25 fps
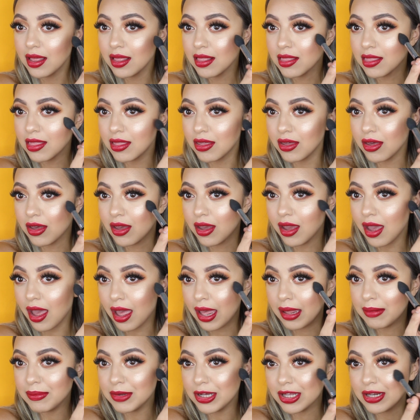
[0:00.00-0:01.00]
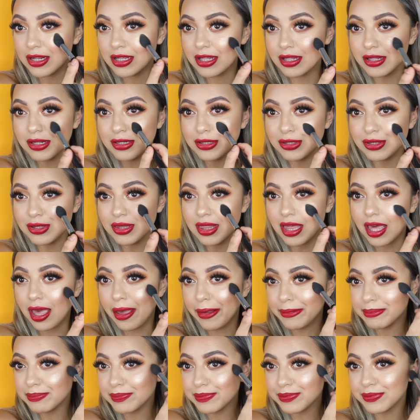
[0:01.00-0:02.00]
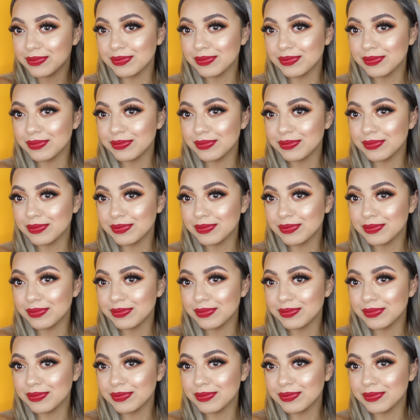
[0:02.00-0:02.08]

So I'm going to do that.